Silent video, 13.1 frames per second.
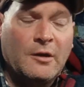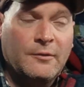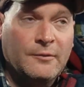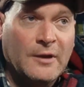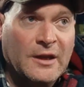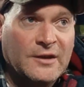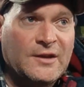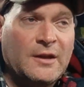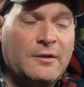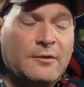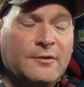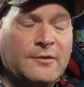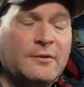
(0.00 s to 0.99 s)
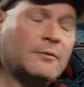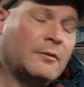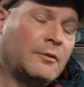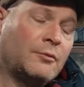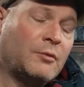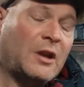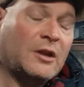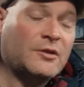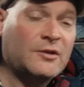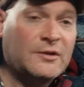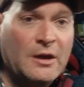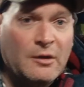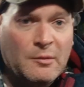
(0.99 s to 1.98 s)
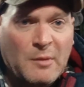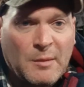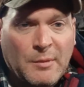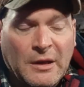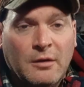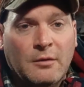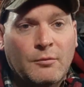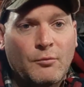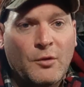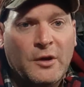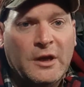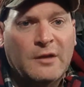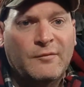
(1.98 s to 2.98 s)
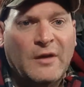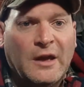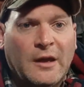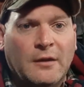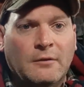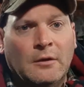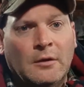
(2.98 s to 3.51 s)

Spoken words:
Like I said, there's 3 inches down in my pit, one in the van,